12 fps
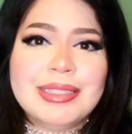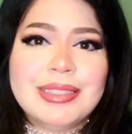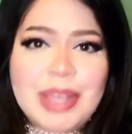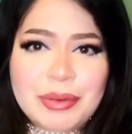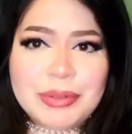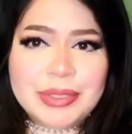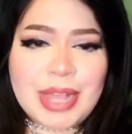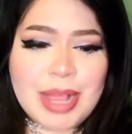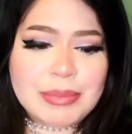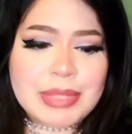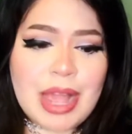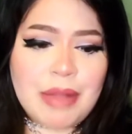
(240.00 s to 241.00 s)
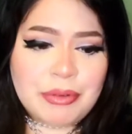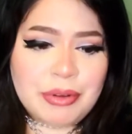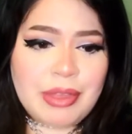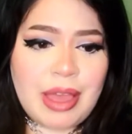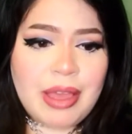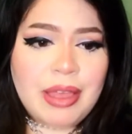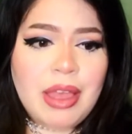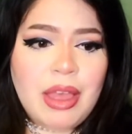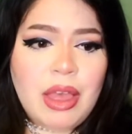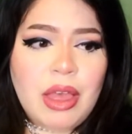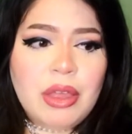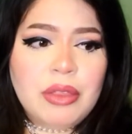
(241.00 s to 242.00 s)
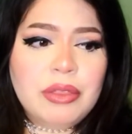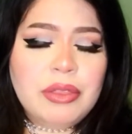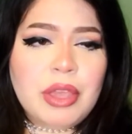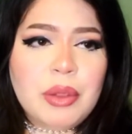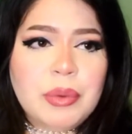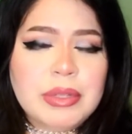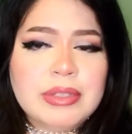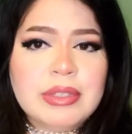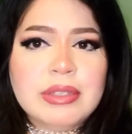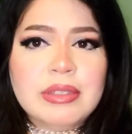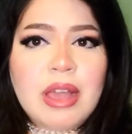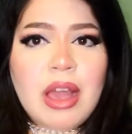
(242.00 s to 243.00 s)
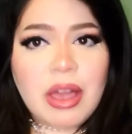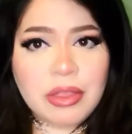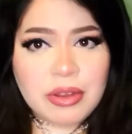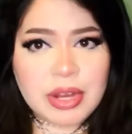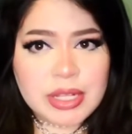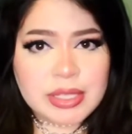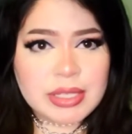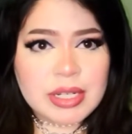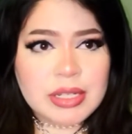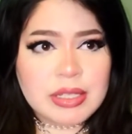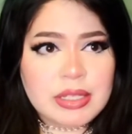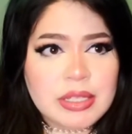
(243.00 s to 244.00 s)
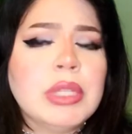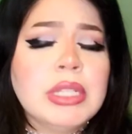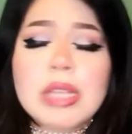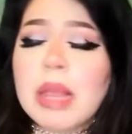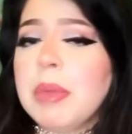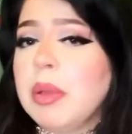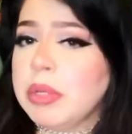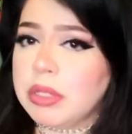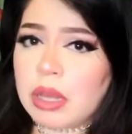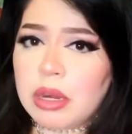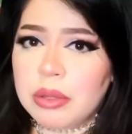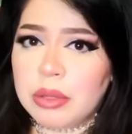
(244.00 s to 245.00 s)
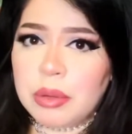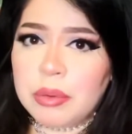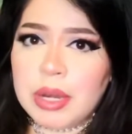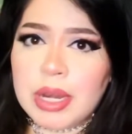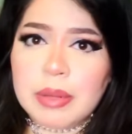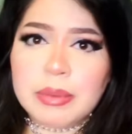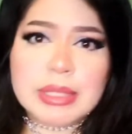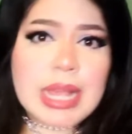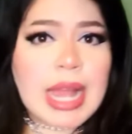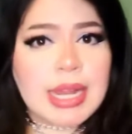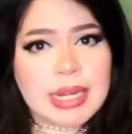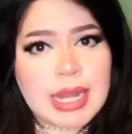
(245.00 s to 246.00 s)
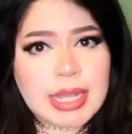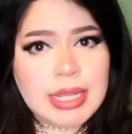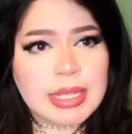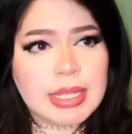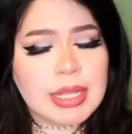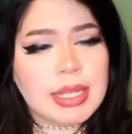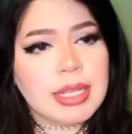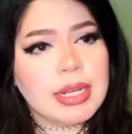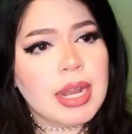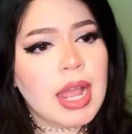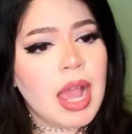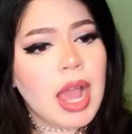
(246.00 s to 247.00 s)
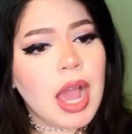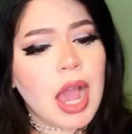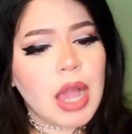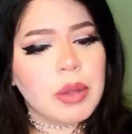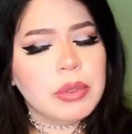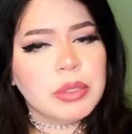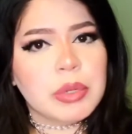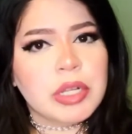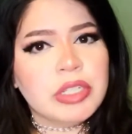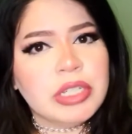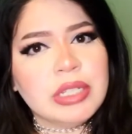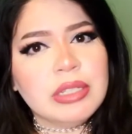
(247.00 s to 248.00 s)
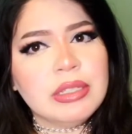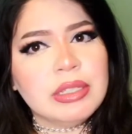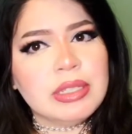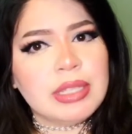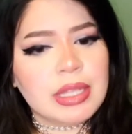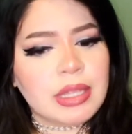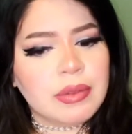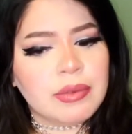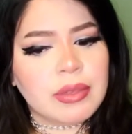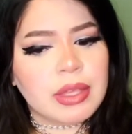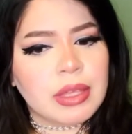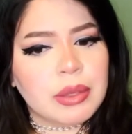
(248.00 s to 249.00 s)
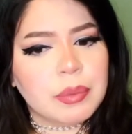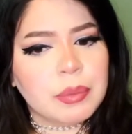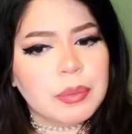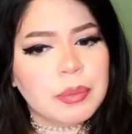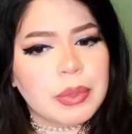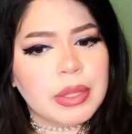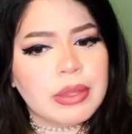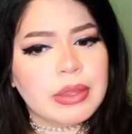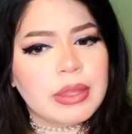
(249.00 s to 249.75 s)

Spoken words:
several times after that. There was this other instance. This time I was not alone, and it was at night. And I was watching TV with,